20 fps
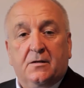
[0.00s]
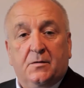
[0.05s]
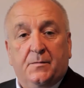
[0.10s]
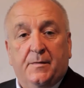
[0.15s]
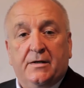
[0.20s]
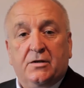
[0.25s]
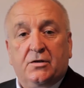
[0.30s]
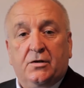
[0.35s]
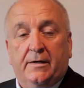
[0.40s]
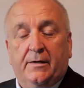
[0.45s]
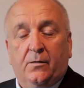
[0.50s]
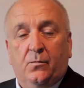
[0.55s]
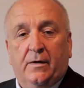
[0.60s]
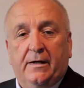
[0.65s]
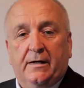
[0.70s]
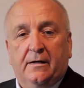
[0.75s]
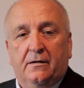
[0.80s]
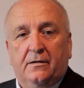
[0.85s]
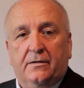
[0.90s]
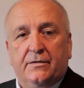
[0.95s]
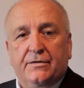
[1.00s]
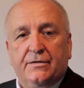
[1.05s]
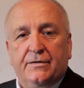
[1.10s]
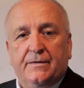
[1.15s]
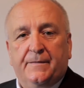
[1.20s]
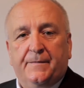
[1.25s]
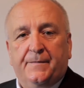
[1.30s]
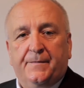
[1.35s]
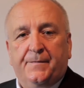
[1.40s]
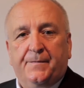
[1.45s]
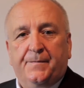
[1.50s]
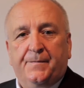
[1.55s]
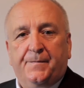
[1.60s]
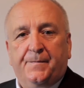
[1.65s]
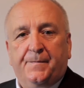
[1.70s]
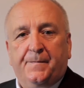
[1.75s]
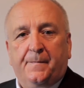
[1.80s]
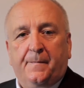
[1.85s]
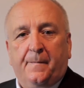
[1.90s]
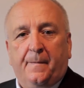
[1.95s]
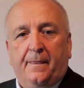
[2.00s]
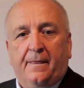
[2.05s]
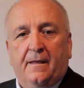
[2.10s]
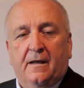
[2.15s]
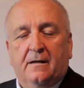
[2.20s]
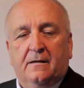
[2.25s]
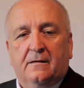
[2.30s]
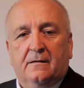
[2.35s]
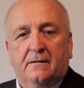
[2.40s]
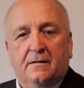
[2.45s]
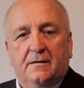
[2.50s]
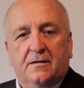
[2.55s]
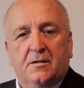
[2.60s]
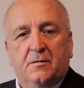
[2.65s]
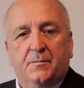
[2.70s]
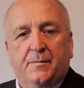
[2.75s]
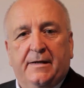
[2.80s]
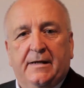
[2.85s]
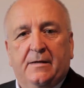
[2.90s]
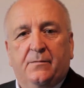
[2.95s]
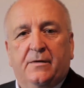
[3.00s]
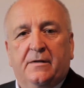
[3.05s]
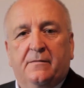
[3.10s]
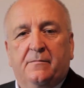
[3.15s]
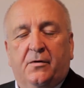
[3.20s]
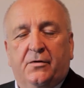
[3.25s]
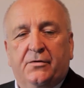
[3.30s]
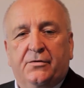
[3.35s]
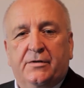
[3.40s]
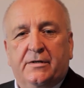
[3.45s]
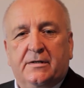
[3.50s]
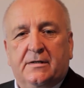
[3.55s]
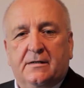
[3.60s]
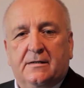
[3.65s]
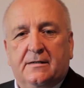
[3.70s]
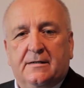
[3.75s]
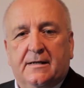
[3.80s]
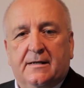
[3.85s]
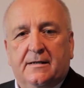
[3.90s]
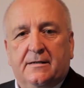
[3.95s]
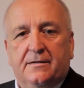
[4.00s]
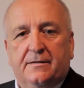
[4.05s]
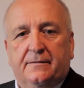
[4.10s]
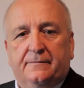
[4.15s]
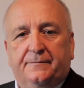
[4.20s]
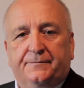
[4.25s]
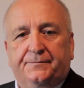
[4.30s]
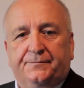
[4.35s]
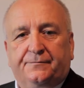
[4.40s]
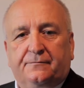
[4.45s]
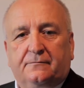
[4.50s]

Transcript: especially in weight loss. This has been with moderate success.